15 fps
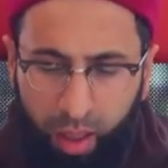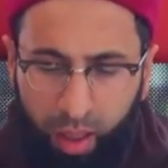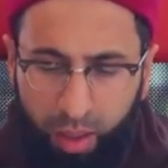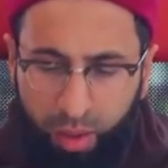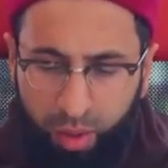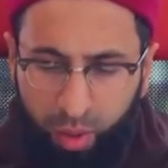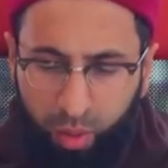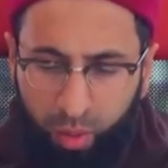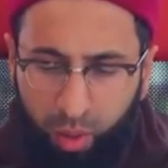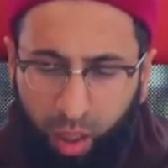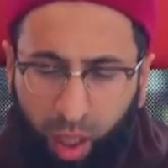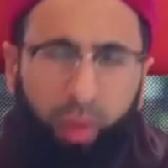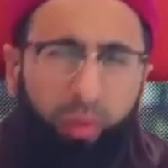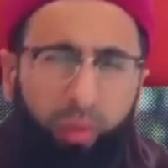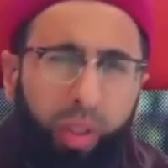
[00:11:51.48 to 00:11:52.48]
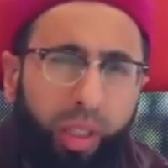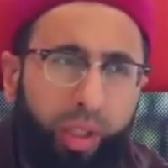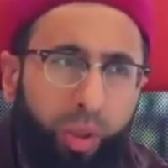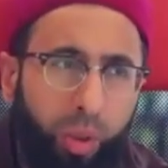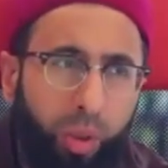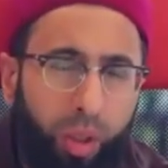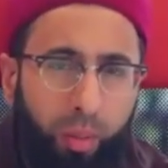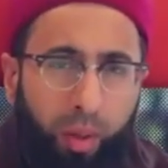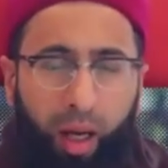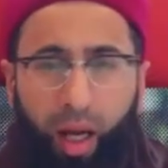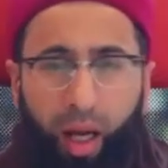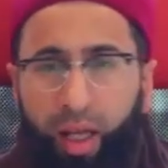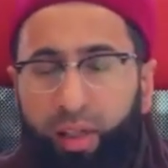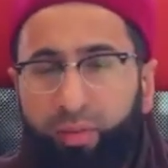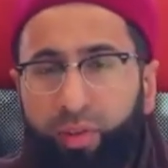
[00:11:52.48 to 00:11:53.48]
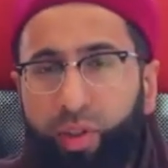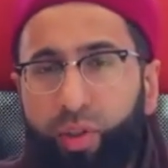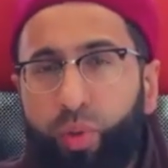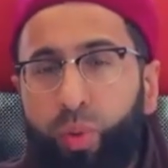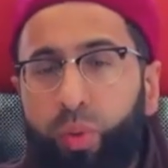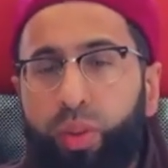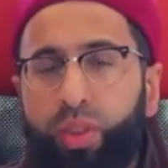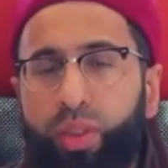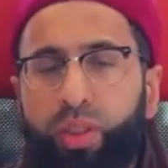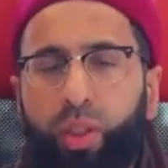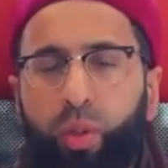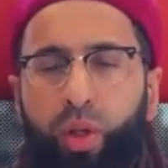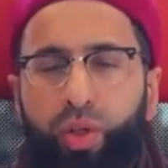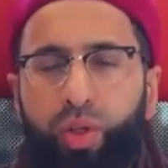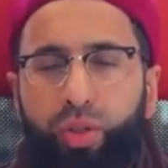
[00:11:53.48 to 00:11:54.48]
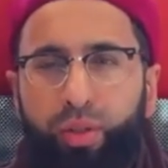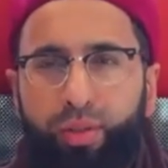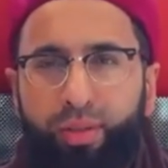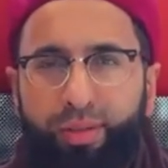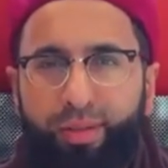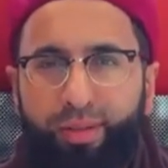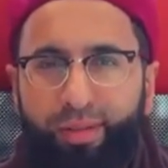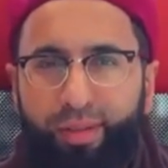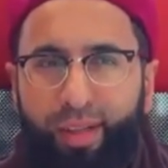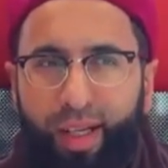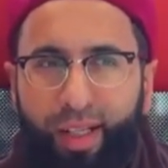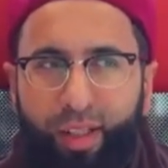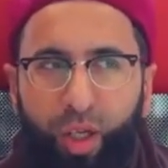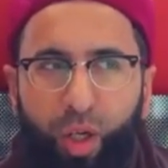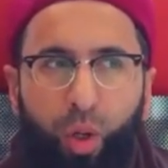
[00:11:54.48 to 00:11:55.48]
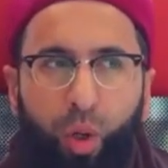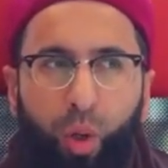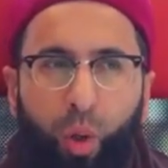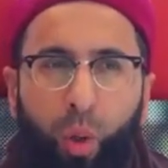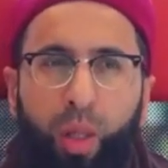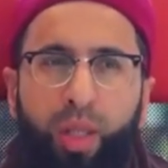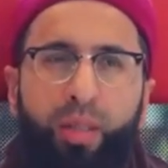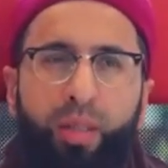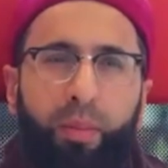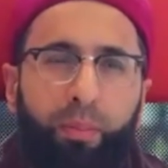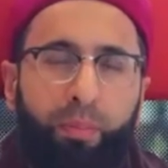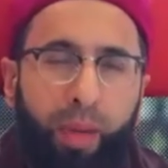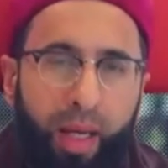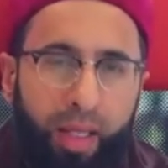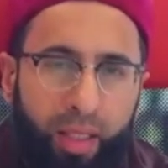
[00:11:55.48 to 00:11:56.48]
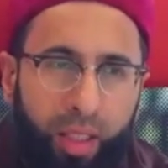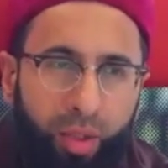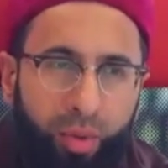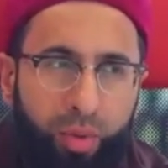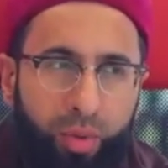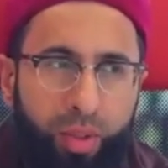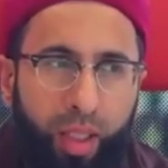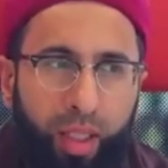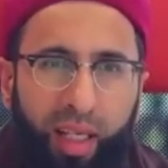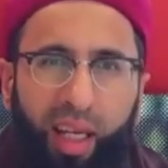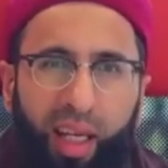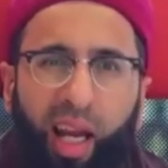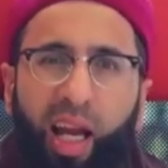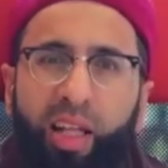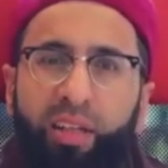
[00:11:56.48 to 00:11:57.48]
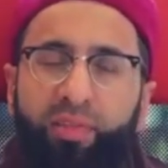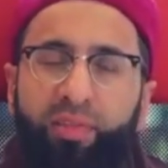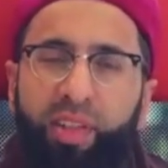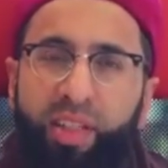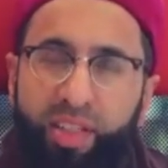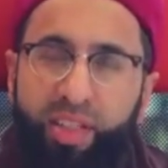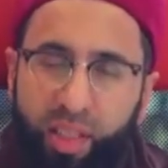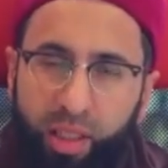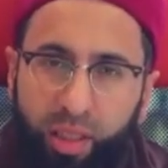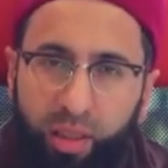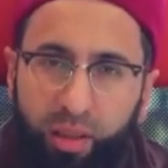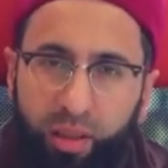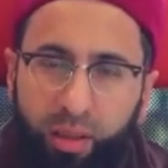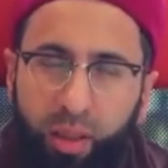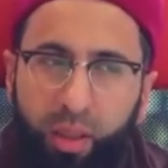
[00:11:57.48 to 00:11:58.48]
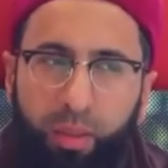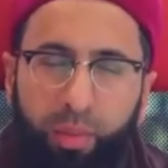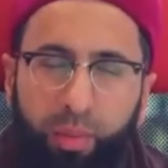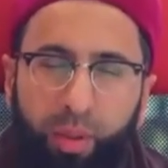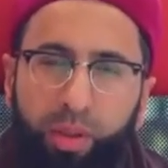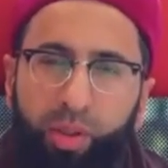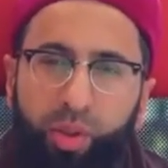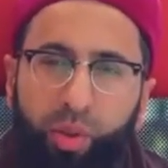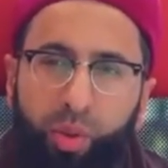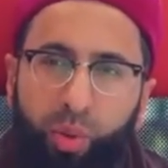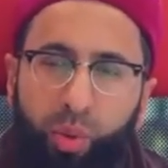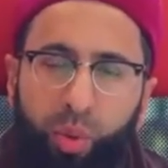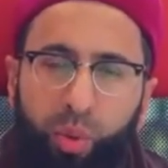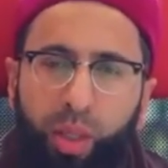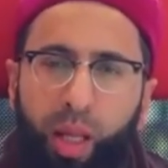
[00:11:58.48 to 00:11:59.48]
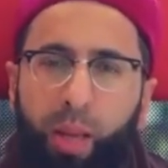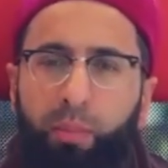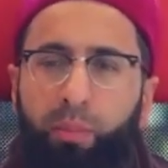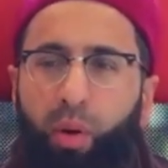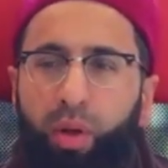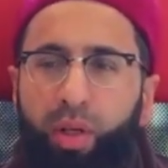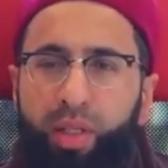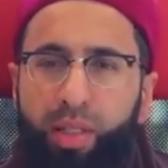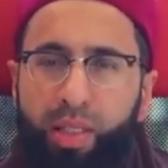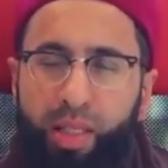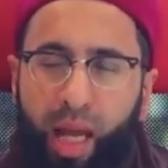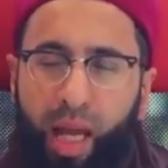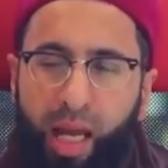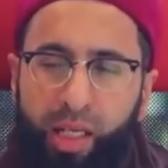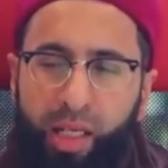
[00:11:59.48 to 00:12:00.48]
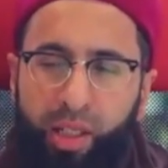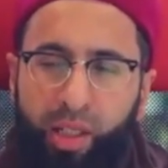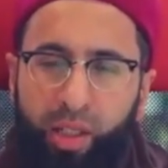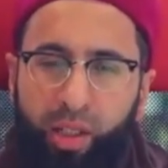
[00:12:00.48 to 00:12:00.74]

so can we really talk about a Hanafi school? This is the question, right? Or is it better to say a Hanafi circle? Because a school embodies this idea